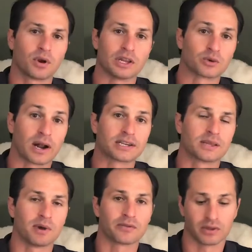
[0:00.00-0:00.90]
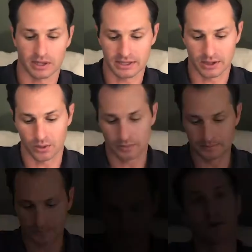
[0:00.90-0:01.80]
probably scratch them off the list too.
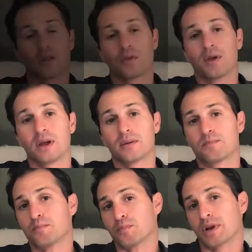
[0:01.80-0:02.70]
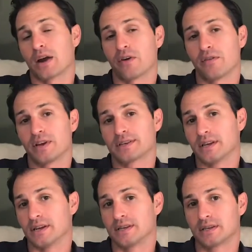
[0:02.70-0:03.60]
Another thing, kind of obvious,
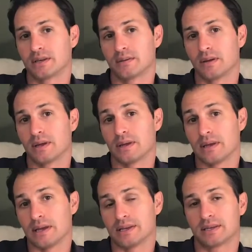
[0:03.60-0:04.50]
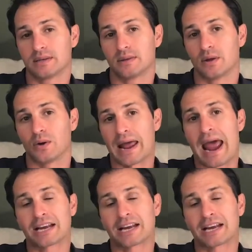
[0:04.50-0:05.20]
is there an